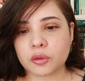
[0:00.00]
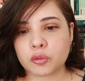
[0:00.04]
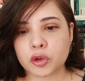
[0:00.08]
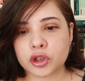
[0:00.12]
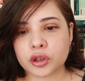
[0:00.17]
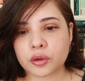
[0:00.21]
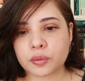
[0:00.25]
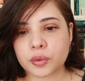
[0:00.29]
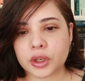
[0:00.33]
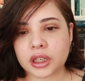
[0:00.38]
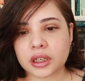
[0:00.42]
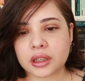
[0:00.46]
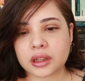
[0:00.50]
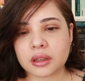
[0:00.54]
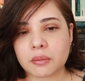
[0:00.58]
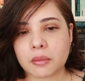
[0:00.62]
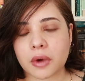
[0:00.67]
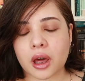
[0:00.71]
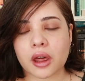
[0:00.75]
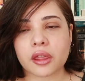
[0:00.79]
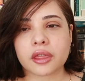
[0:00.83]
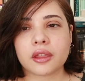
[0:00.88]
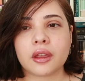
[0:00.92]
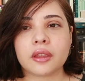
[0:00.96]
you want to read in the
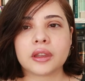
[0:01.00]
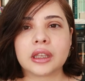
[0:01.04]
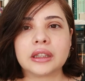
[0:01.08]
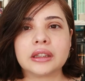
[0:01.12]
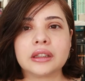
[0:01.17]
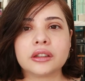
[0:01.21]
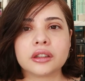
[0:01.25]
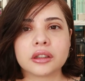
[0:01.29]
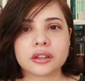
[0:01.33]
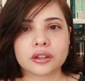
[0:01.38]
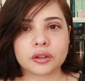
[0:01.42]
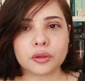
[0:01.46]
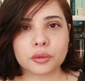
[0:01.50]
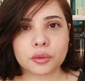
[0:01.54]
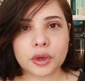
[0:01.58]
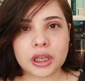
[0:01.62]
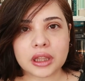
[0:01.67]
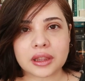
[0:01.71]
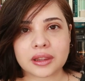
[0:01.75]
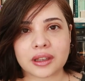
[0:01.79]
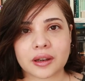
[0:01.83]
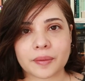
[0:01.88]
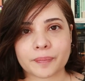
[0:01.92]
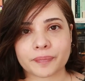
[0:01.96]
month and then you
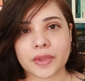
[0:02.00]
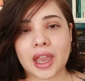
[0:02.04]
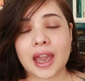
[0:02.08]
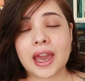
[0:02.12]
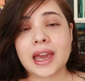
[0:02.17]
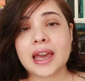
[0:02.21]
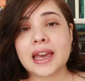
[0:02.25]
read them.